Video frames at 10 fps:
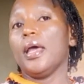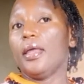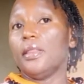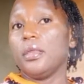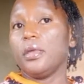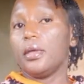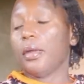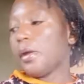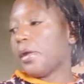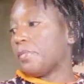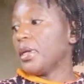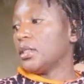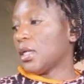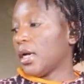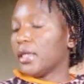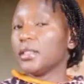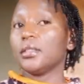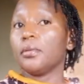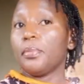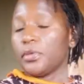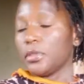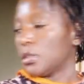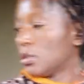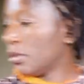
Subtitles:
and the hibiscus pods.